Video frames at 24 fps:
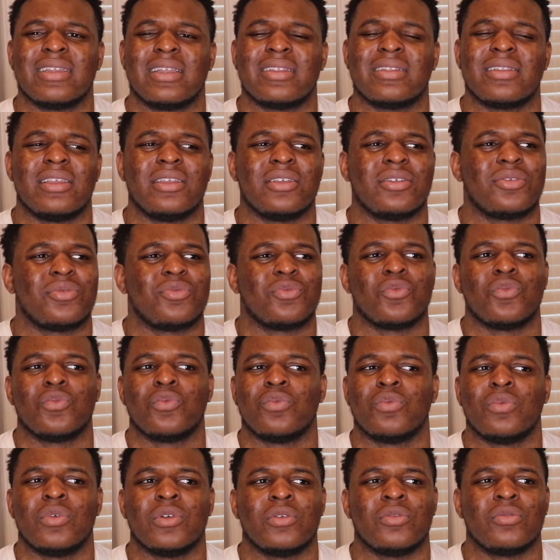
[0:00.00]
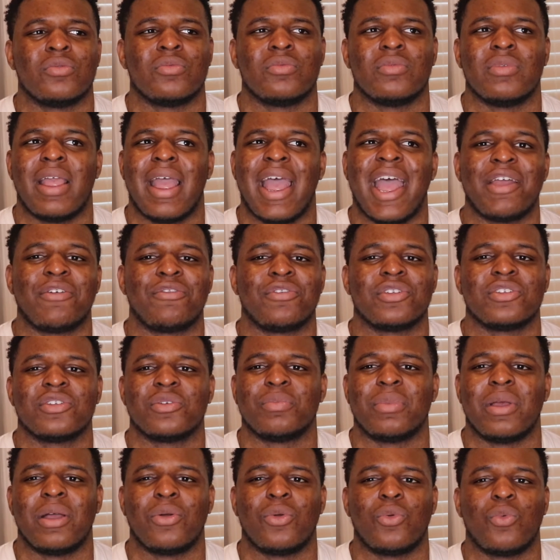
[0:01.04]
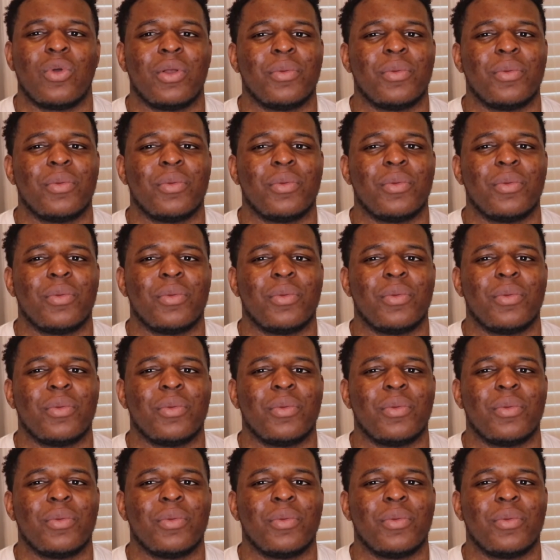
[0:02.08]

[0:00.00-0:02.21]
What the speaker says: I think will average about